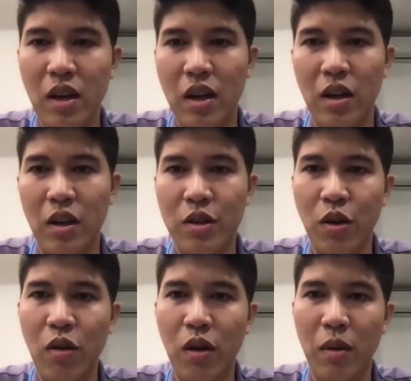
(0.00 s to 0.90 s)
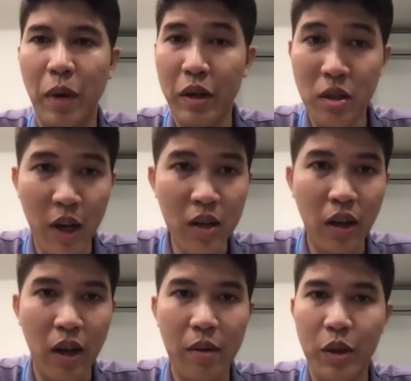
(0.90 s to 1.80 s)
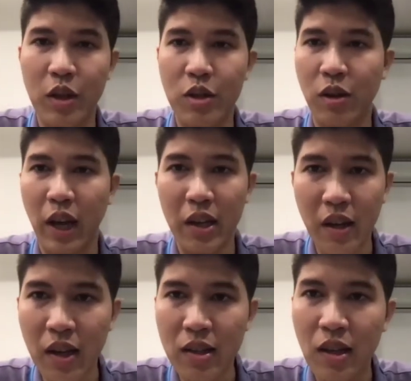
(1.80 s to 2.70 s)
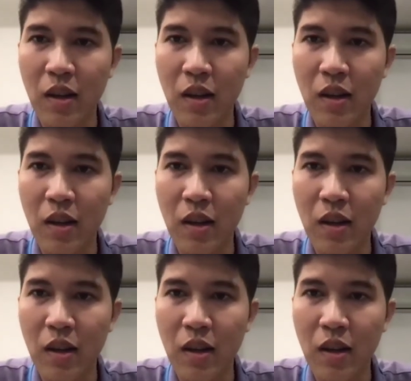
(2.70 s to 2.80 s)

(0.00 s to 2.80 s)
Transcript: Participants and potential candidates.